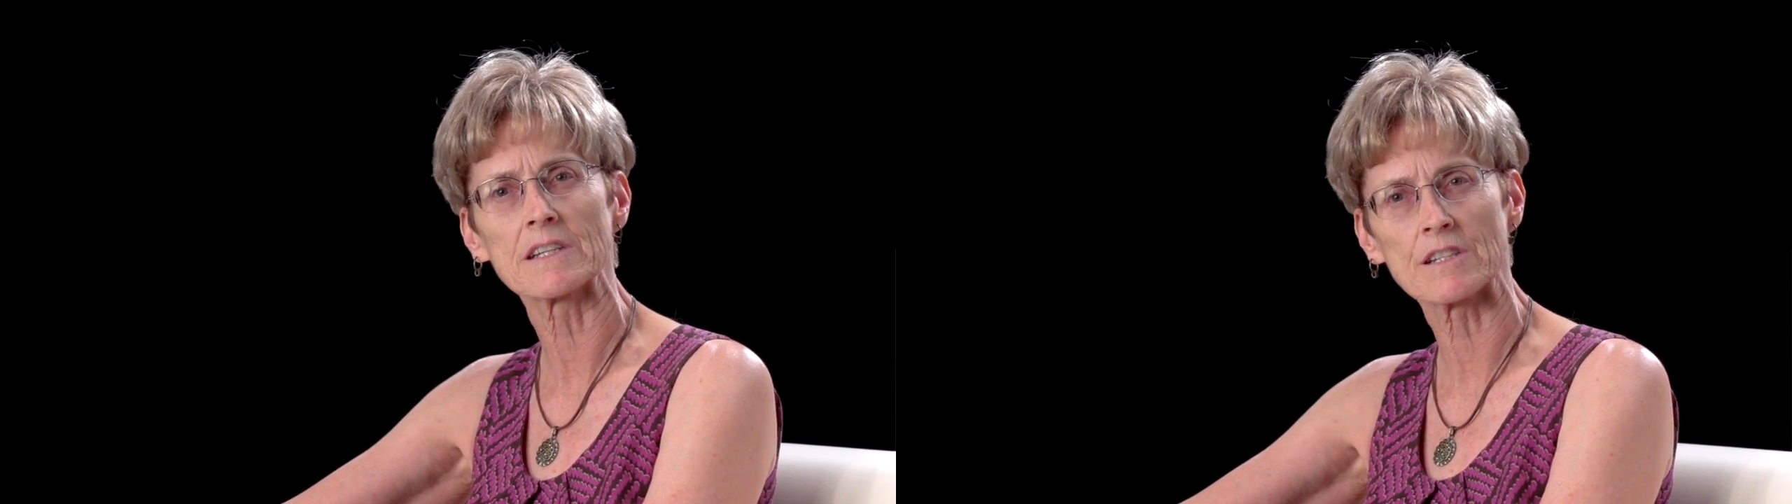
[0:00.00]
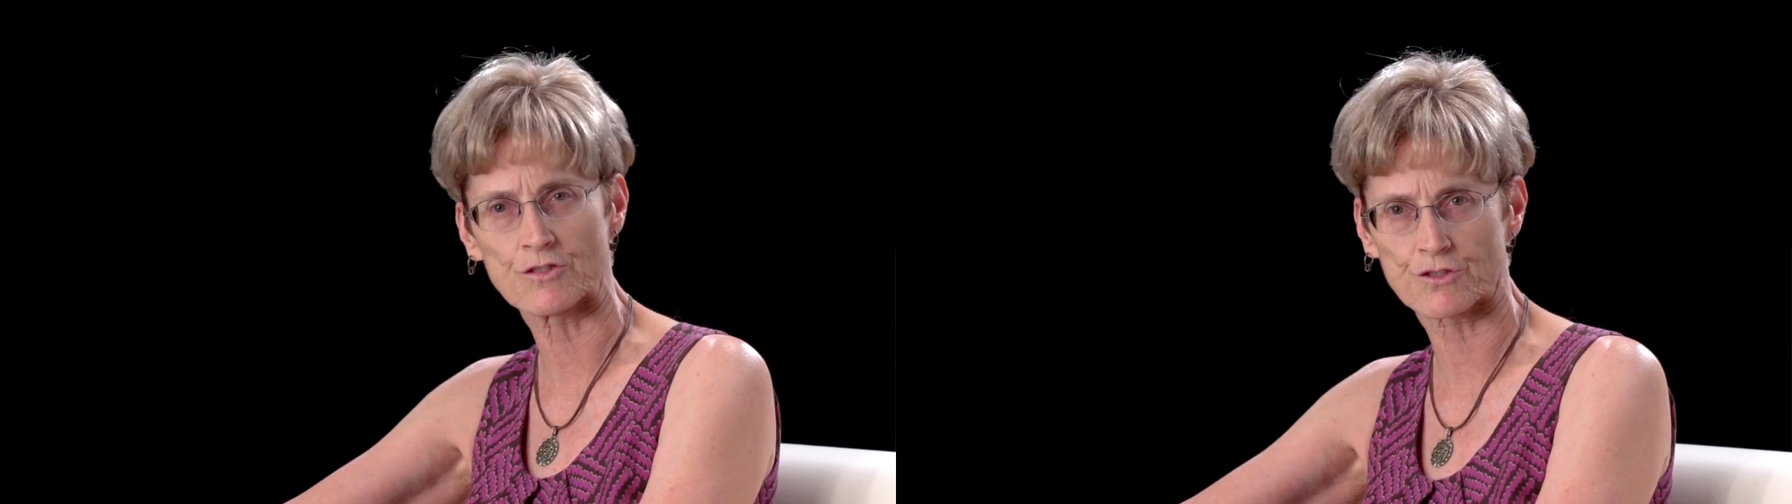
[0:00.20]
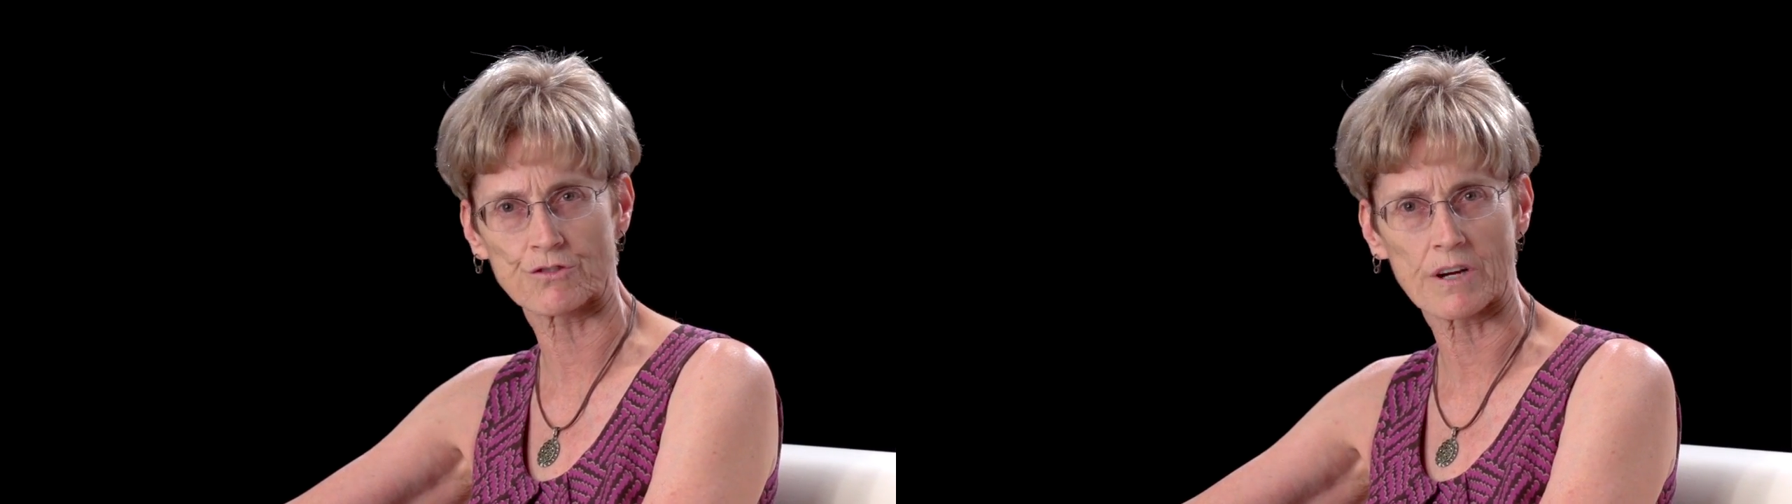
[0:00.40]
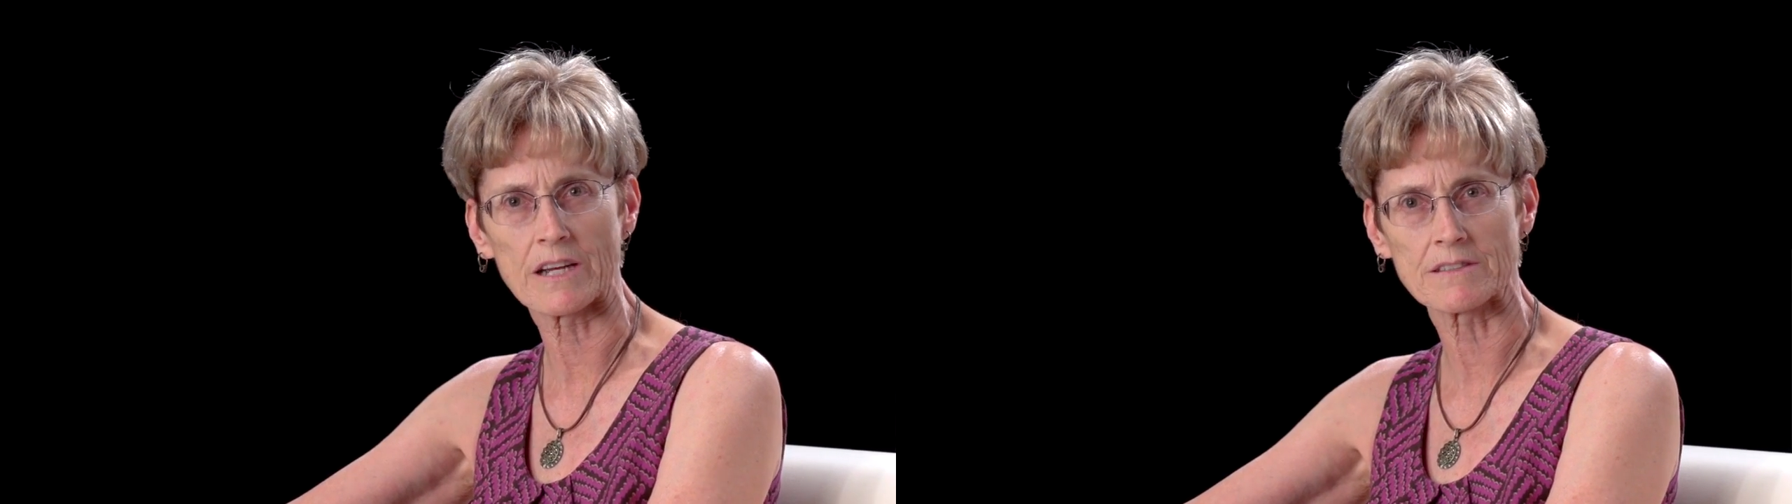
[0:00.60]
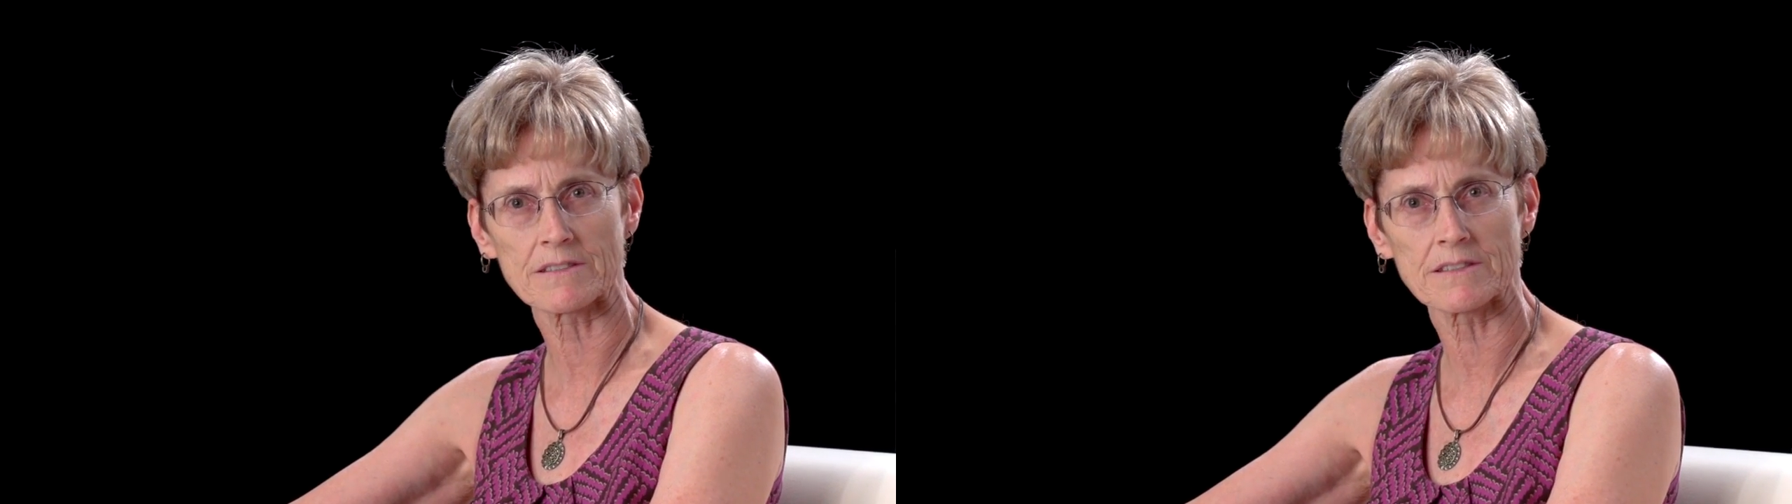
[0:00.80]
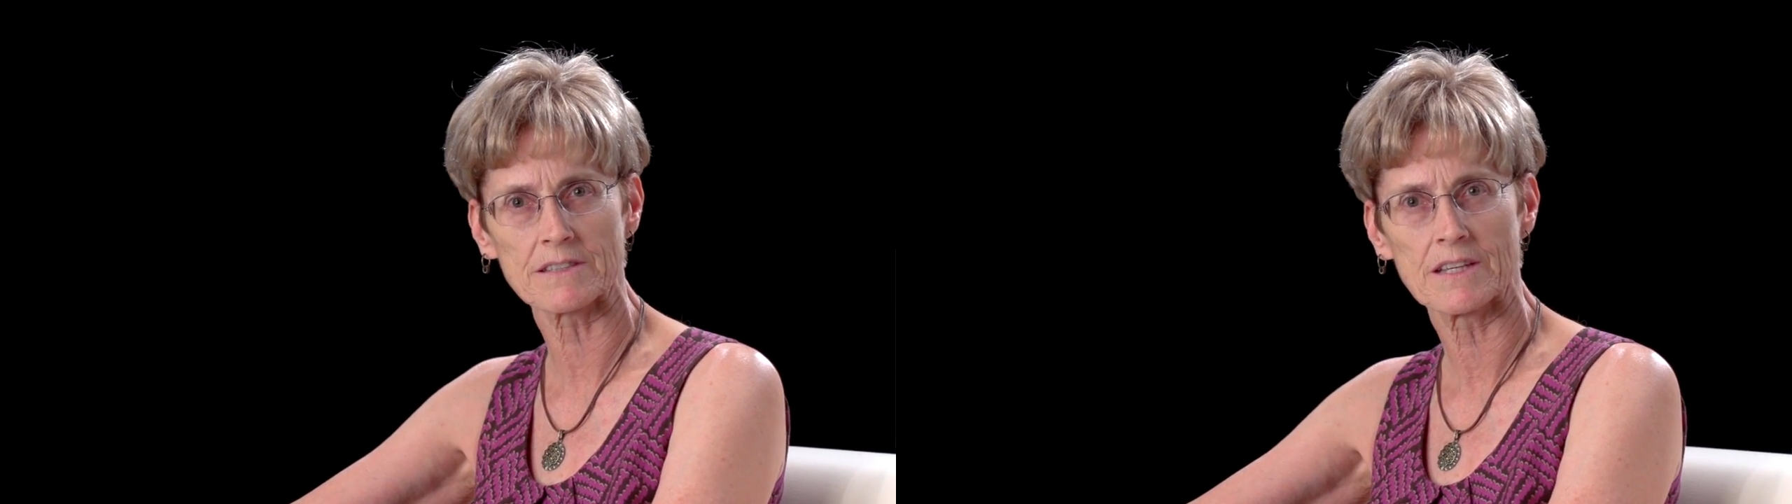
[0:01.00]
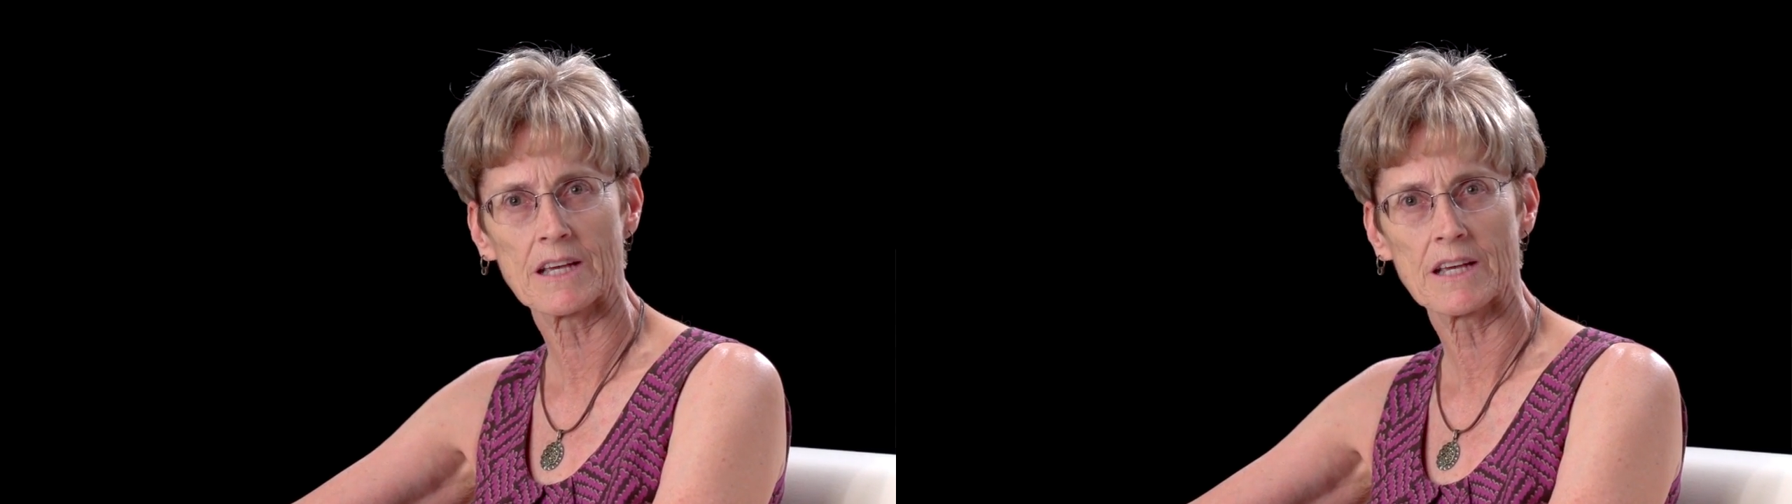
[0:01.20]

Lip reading: His grace.